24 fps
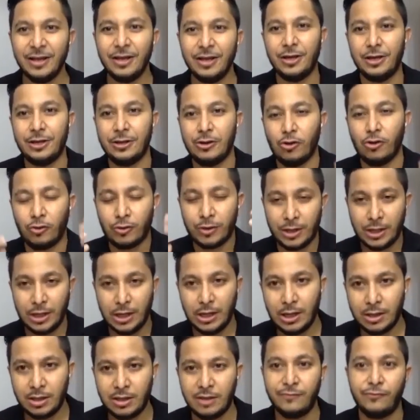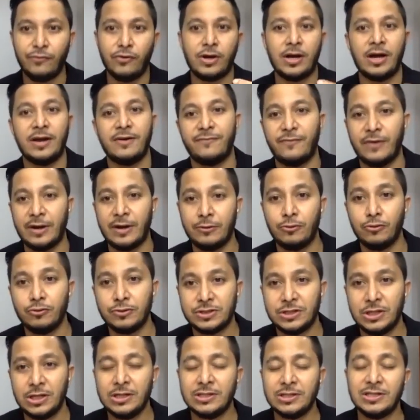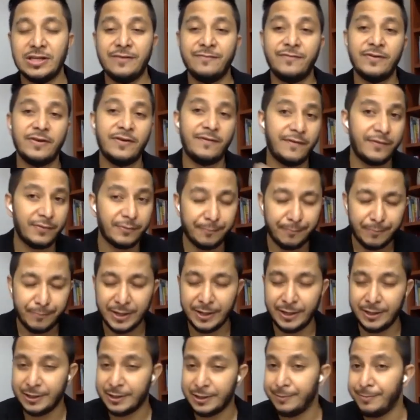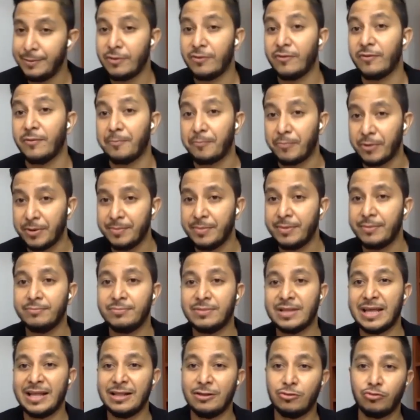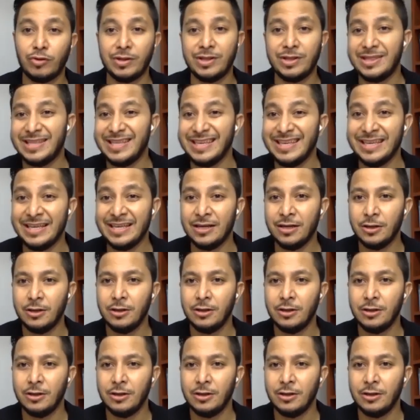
In your case, if you can't fund those things, even if you pay a little bit of a premium, 10, 20,